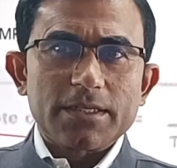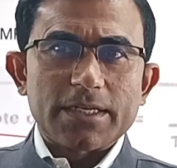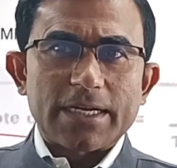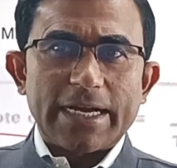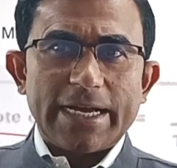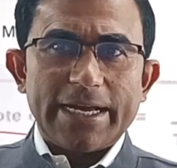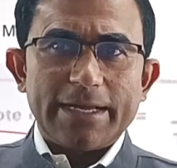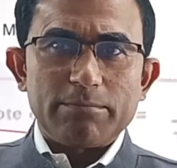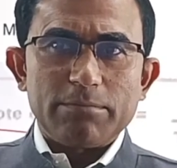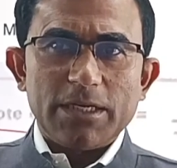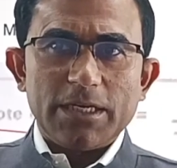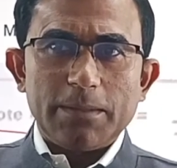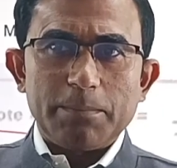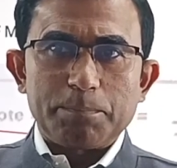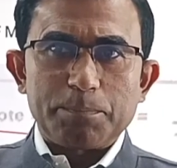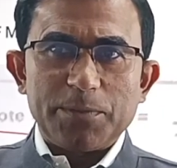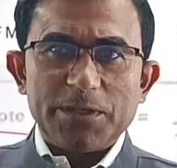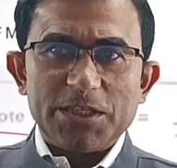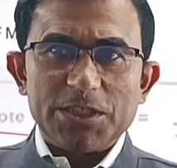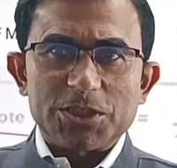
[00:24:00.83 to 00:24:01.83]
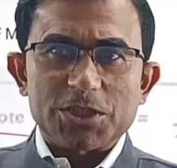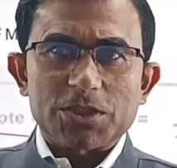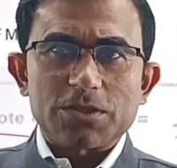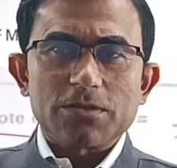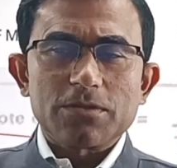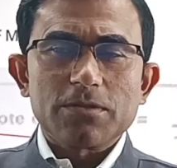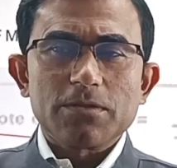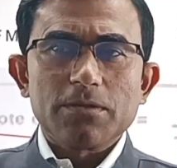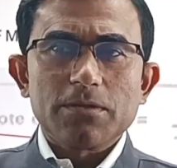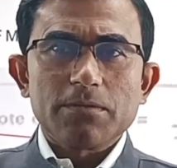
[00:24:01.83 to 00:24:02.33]
can be impeached
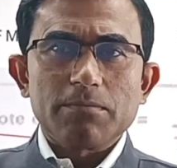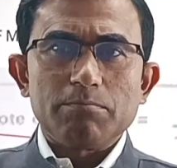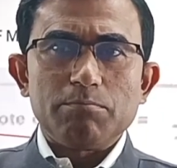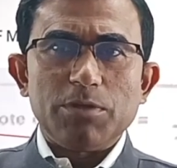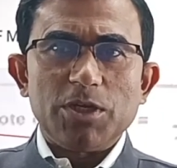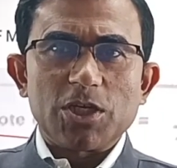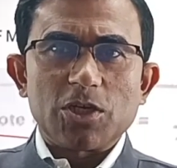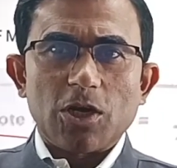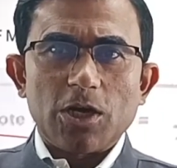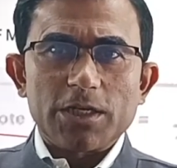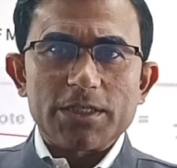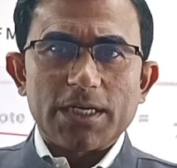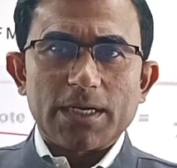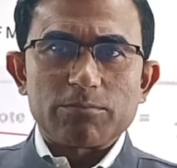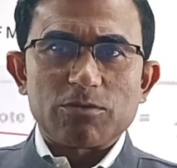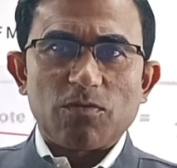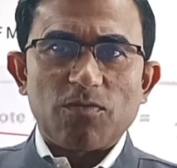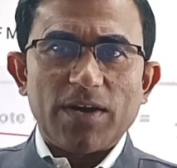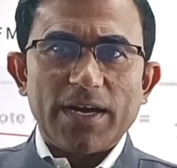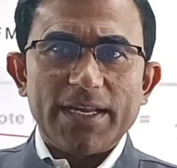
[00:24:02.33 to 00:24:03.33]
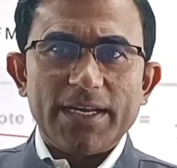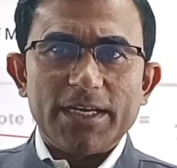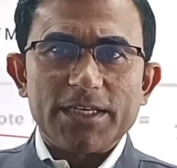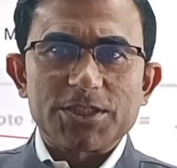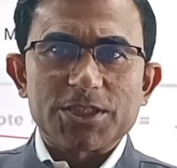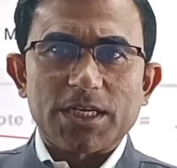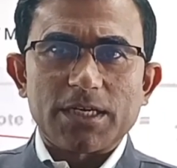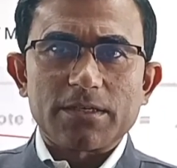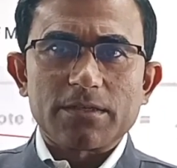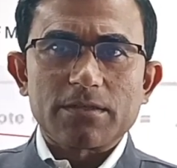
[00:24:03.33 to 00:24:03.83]
because of the
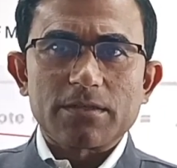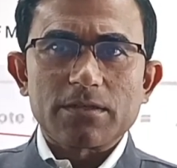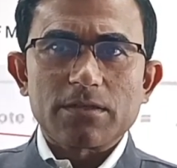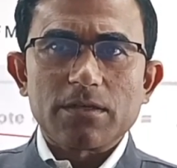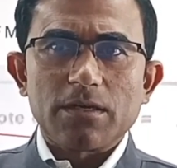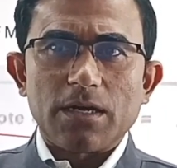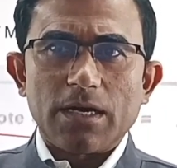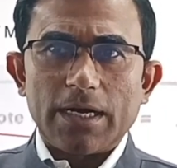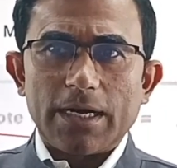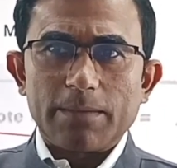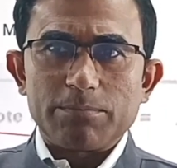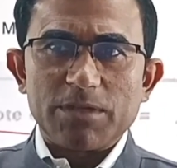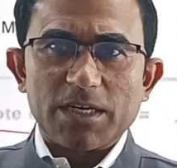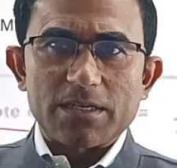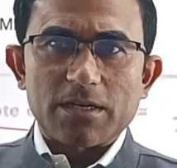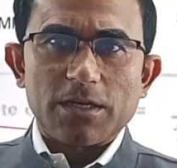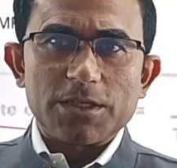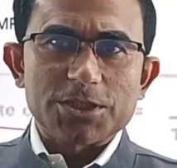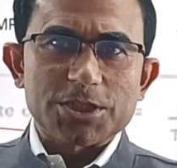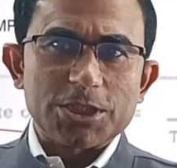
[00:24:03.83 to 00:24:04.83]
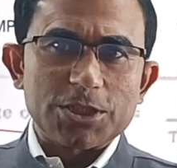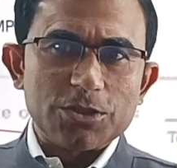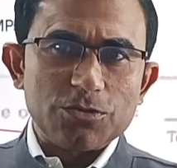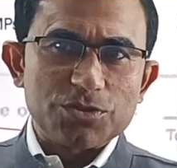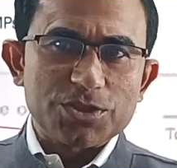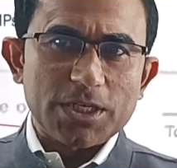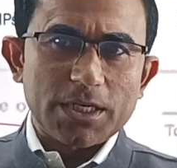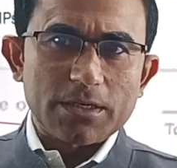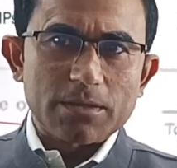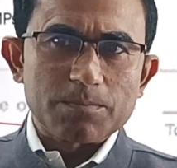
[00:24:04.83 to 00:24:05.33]
violation of the
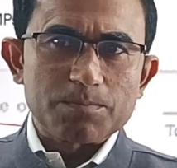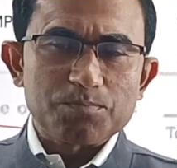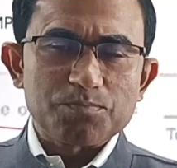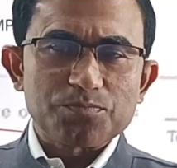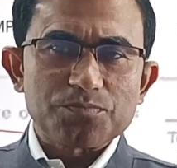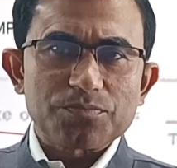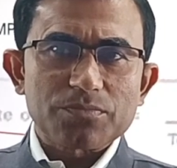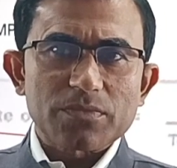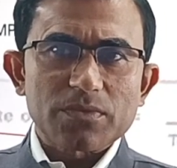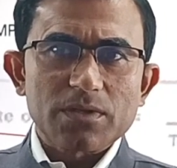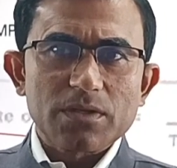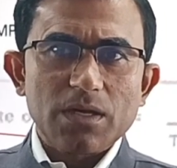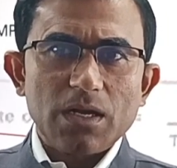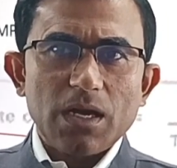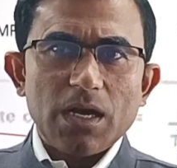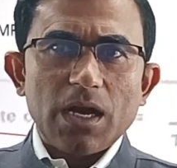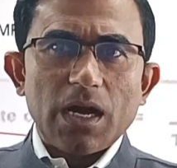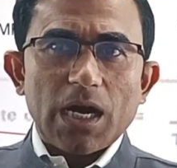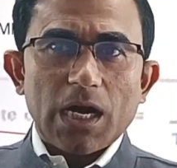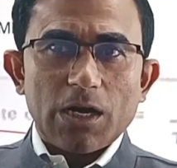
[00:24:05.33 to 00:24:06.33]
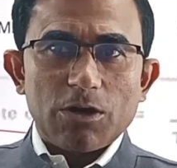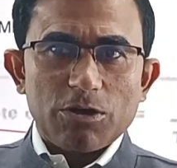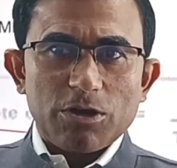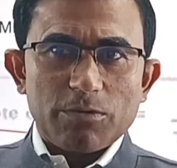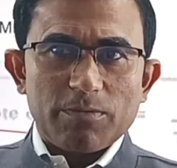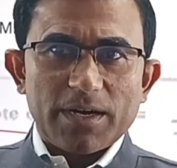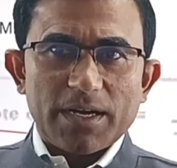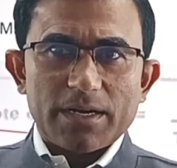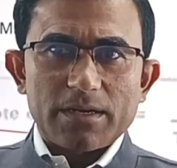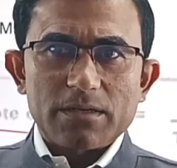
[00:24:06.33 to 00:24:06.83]
Constitution.
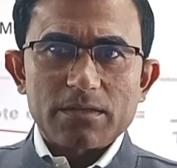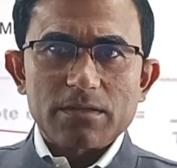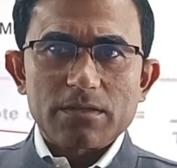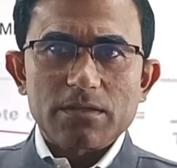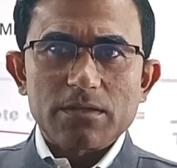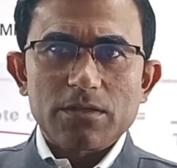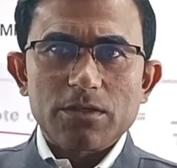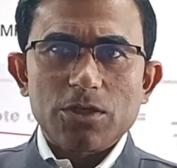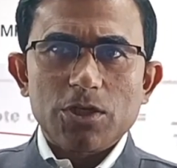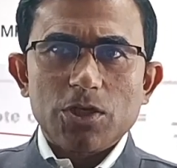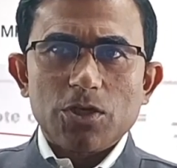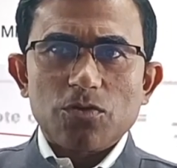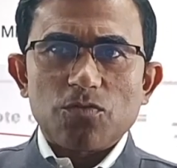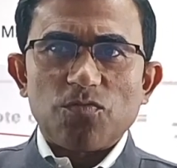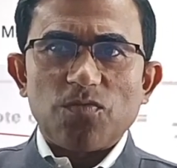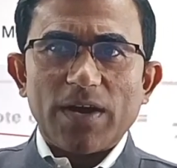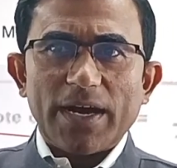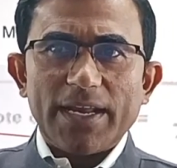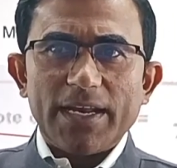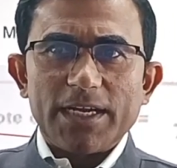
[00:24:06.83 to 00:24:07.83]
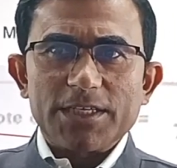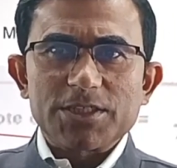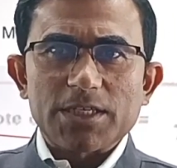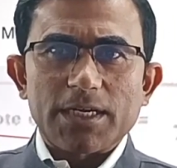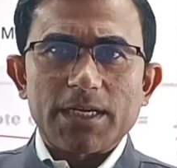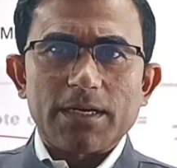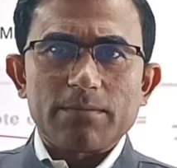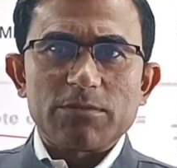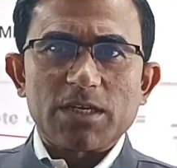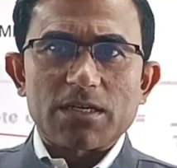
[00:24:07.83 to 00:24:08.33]
However, violation
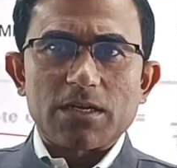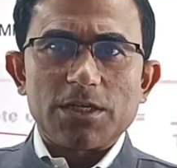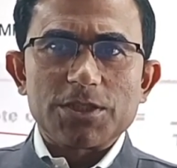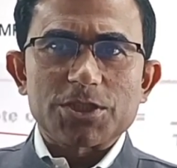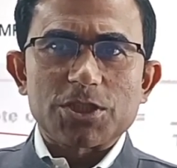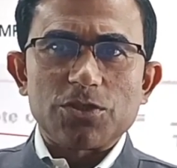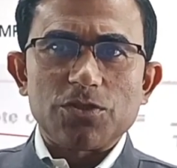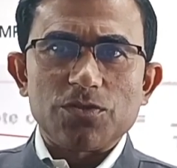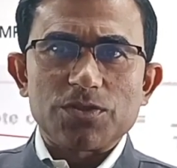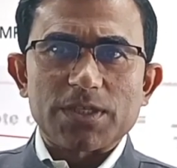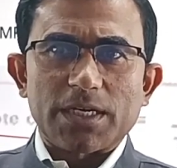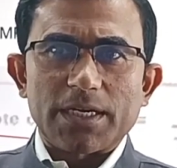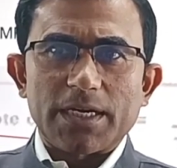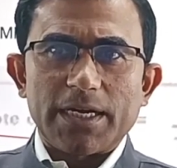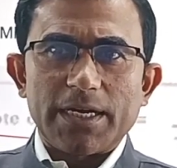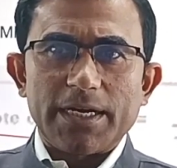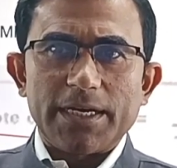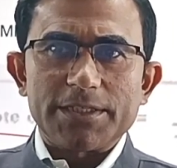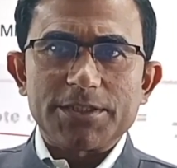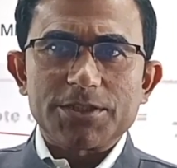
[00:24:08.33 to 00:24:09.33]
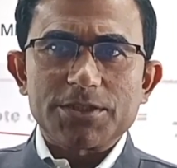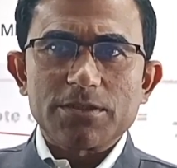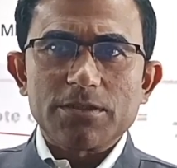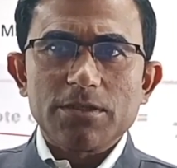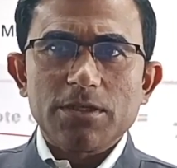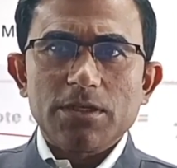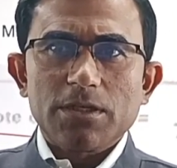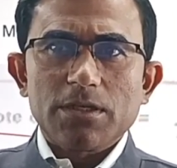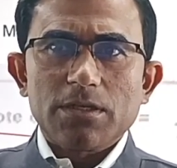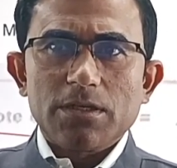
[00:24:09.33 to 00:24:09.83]
of the Constitution has
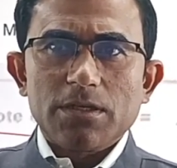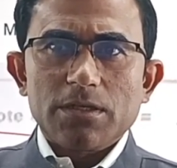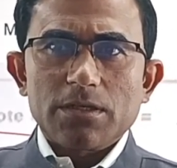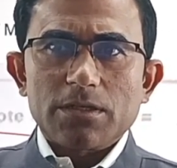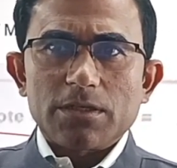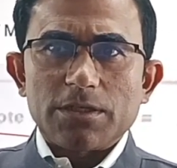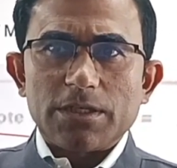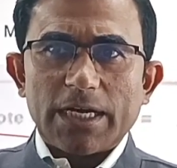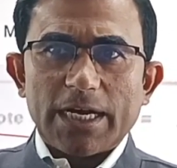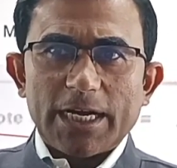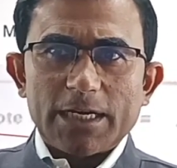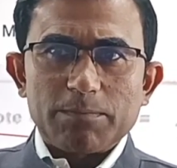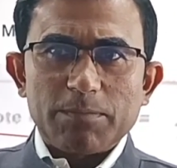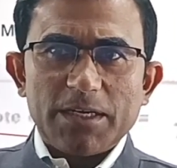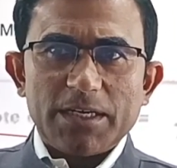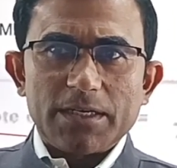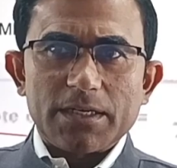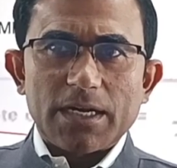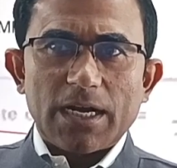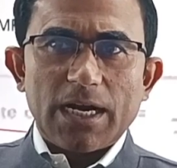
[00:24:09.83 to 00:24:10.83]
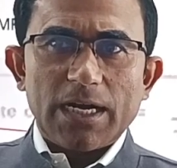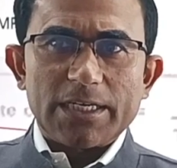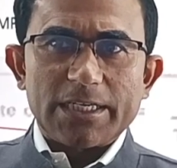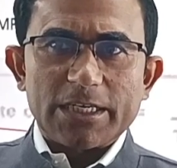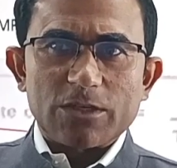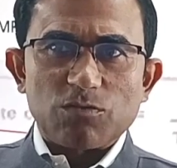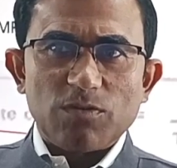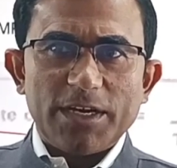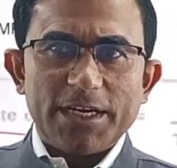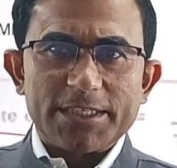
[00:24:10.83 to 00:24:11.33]
not been
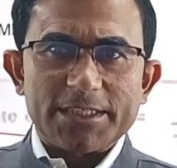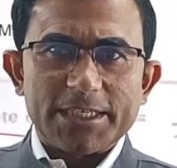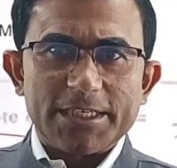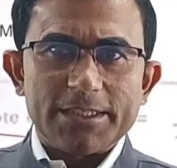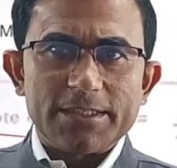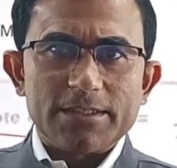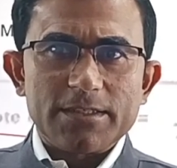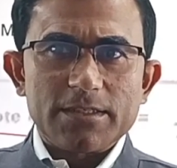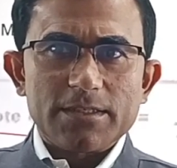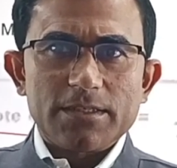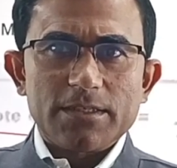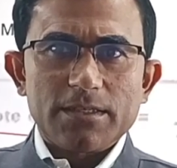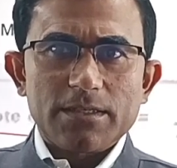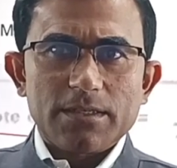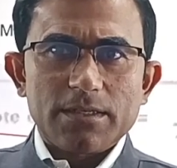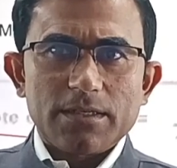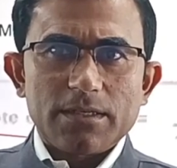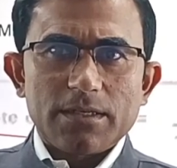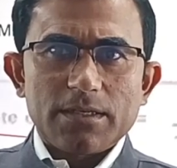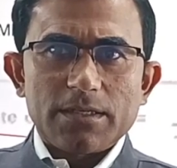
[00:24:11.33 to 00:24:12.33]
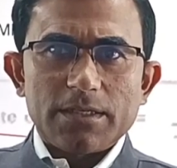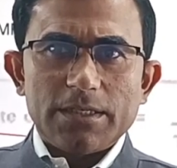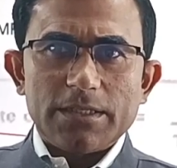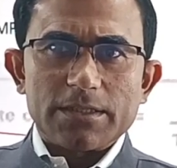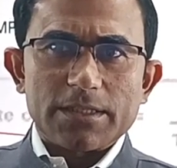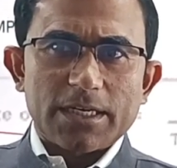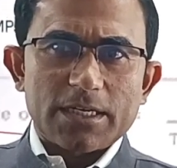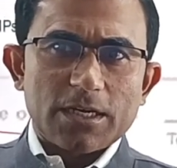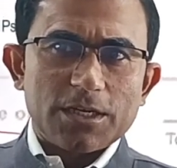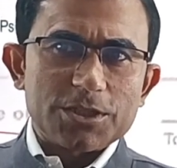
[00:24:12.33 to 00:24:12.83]
articulated in
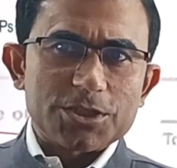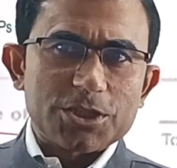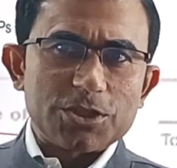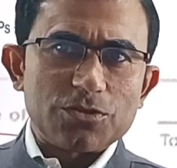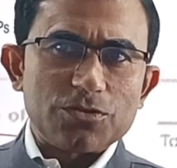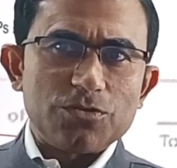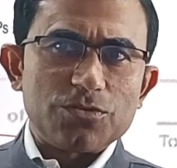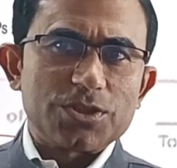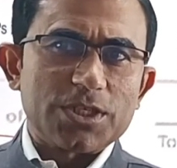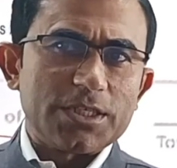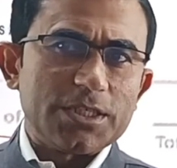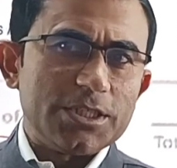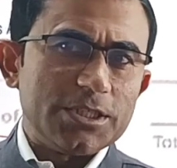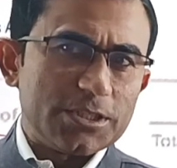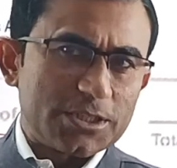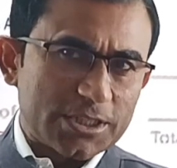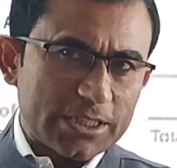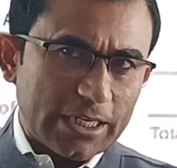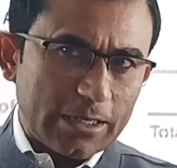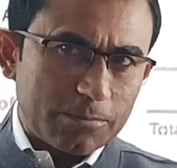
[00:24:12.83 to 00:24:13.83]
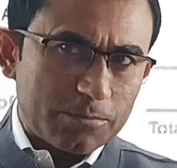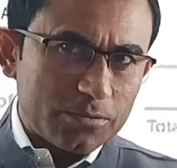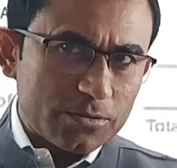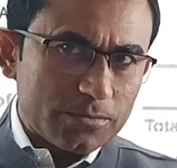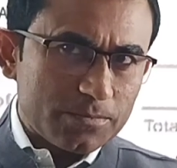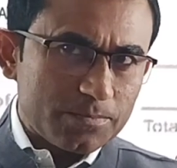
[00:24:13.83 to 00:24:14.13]
the Constitution itself.